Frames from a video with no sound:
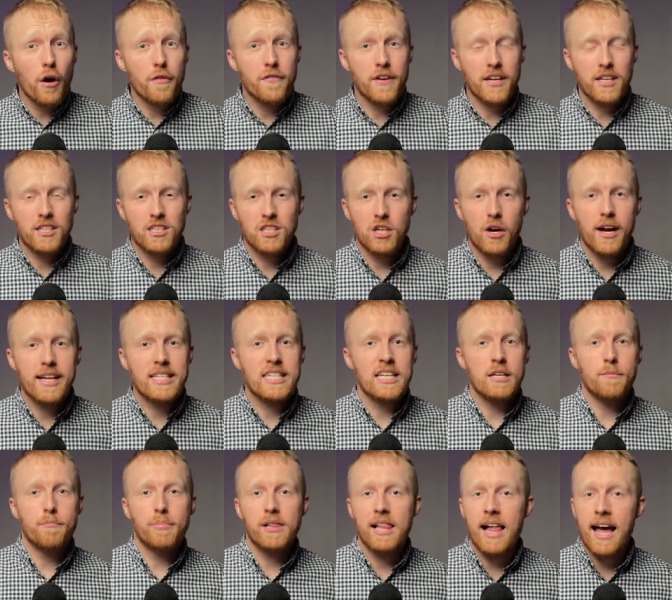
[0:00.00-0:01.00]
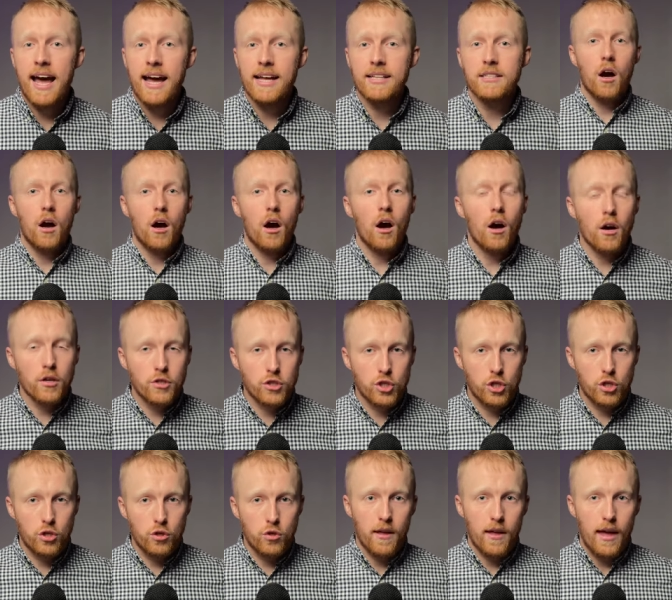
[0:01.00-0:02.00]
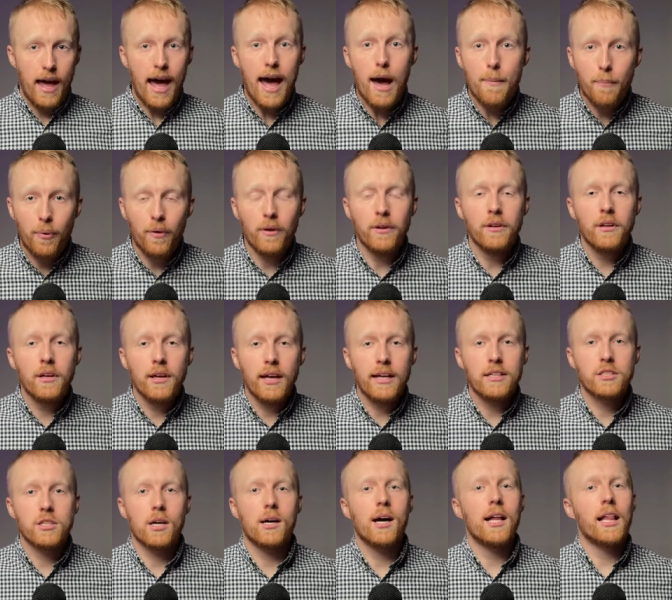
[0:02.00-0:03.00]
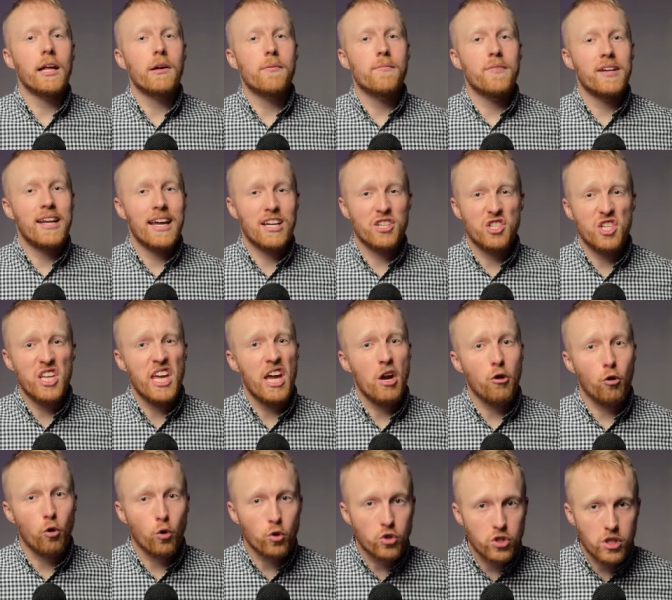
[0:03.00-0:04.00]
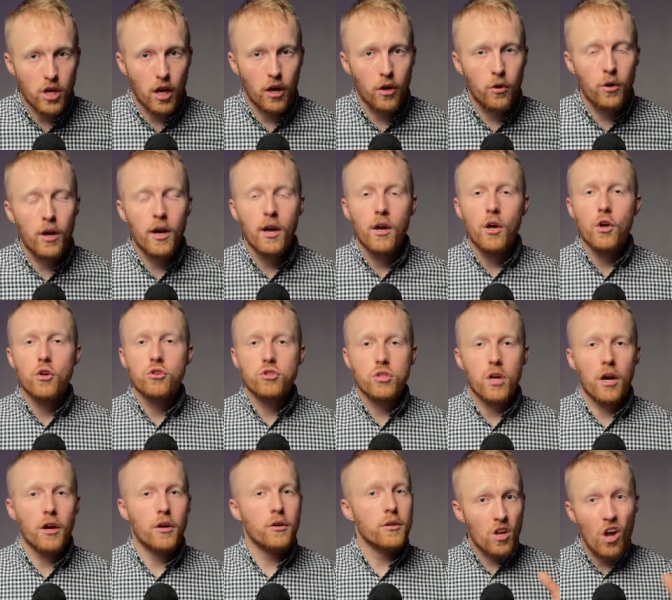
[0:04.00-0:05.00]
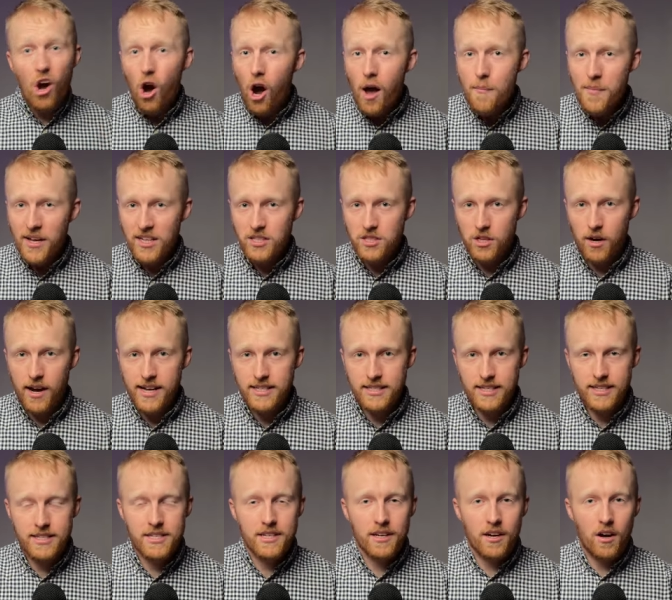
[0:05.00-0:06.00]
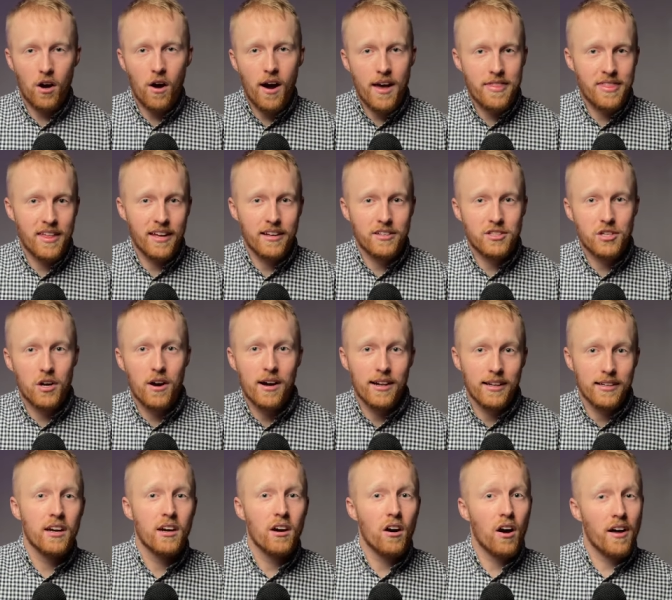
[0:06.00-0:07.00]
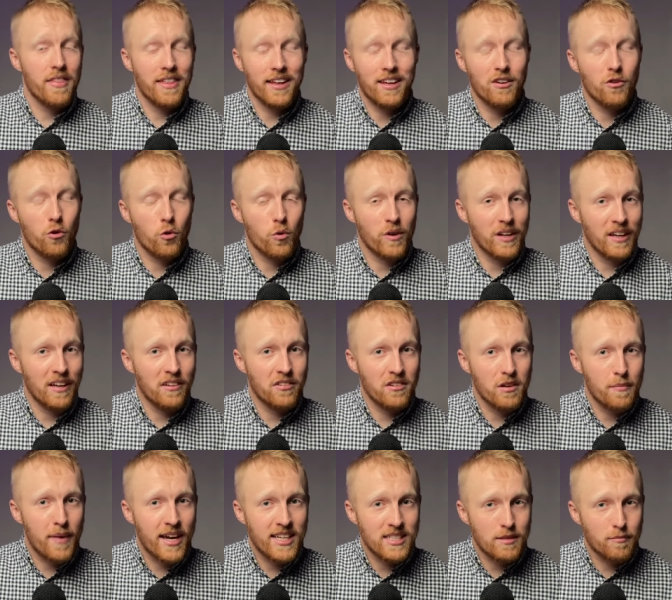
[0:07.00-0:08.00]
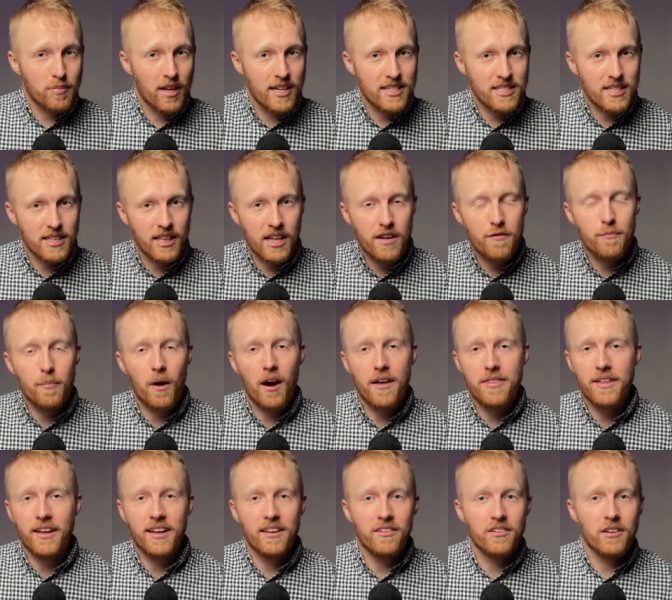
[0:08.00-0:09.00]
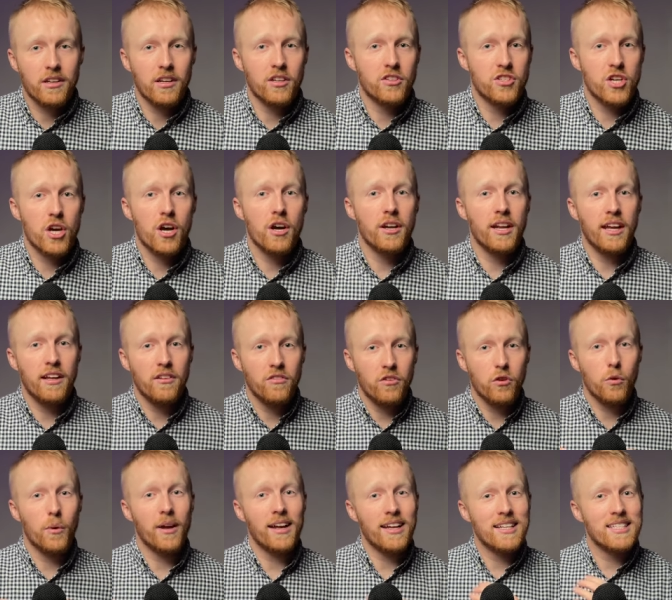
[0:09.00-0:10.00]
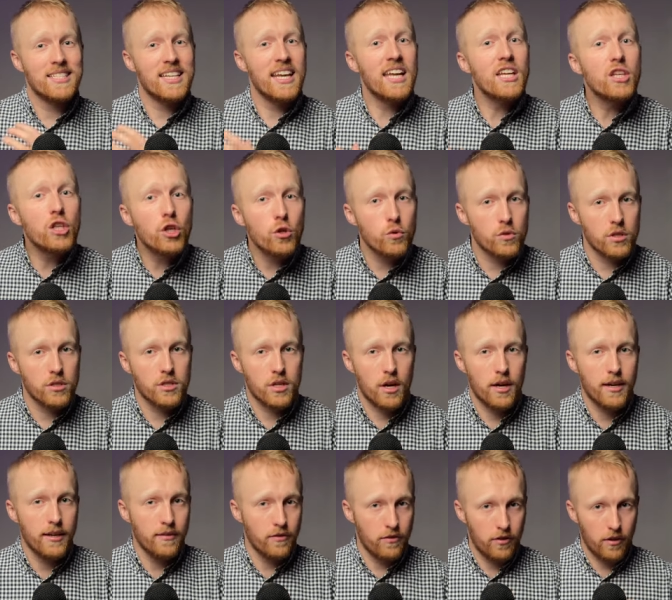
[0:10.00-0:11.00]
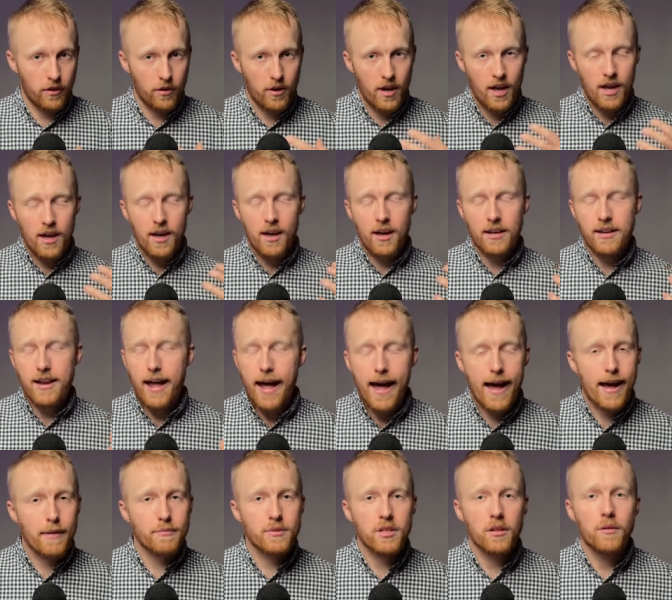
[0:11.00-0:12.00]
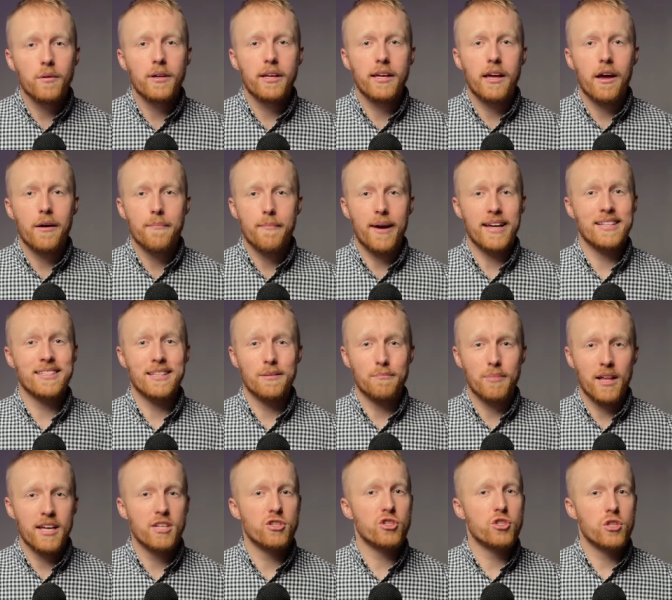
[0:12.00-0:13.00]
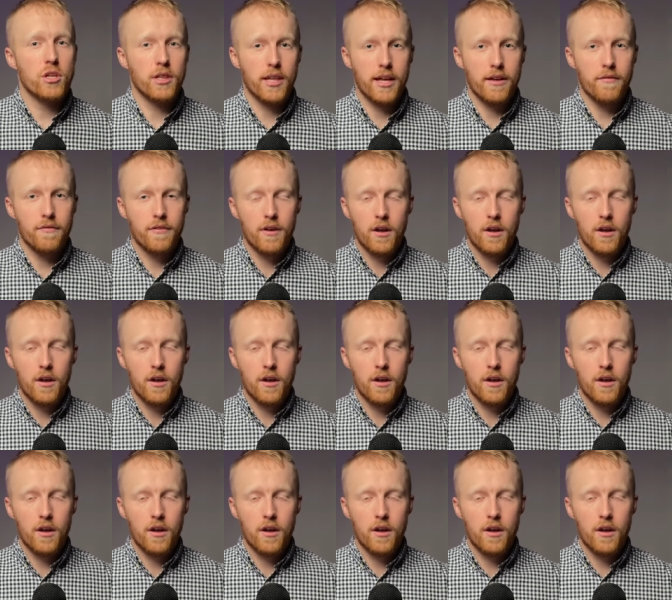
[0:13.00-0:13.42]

exciting plans are to happen in Tyler in the next year or so. So I'm excited. I think Tyler, I think it already is an amazing place to live, but I think it's going to turn into and continue to turn into an absolutely amazing place to live